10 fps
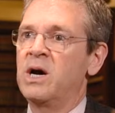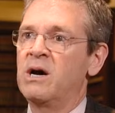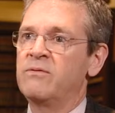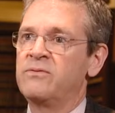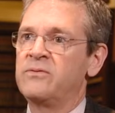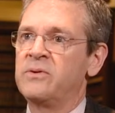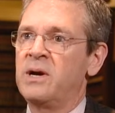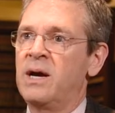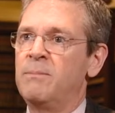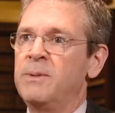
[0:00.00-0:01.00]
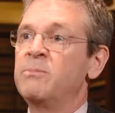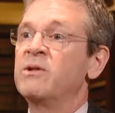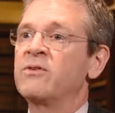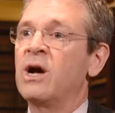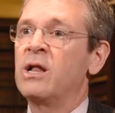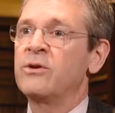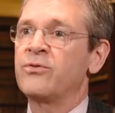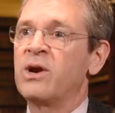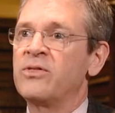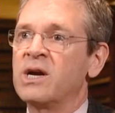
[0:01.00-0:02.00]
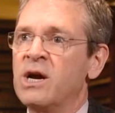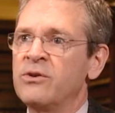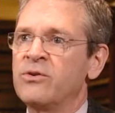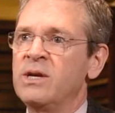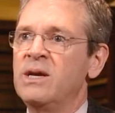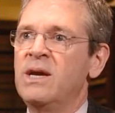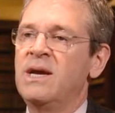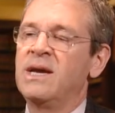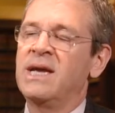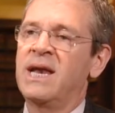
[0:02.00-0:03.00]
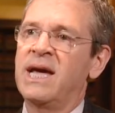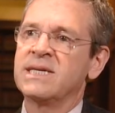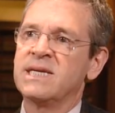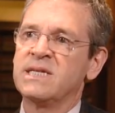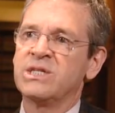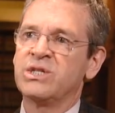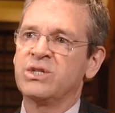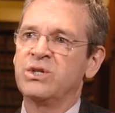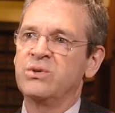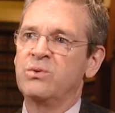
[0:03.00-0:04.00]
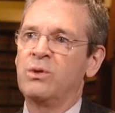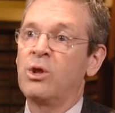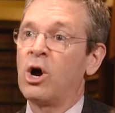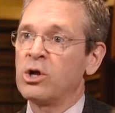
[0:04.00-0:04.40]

of people of color throughout the country get access to law